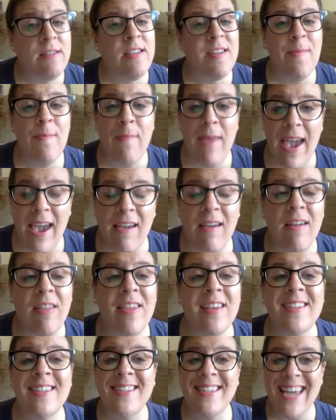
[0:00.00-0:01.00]
to make
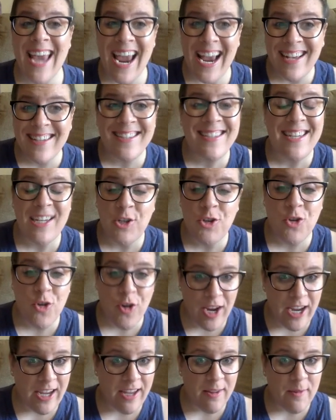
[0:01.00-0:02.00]
this tasty
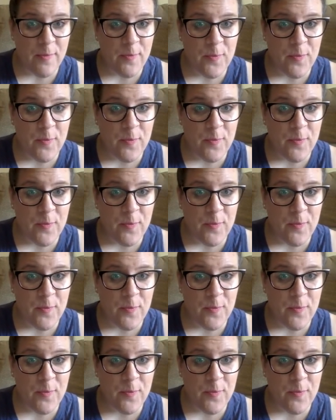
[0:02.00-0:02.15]
treat.